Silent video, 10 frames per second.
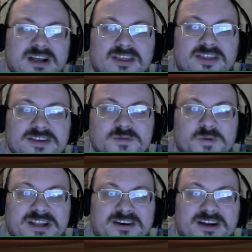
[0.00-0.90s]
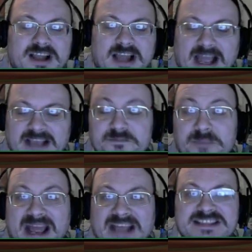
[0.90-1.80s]
this one here has
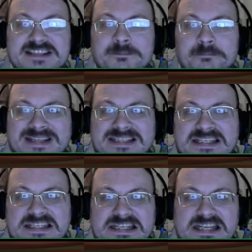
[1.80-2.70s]
passed $1 million.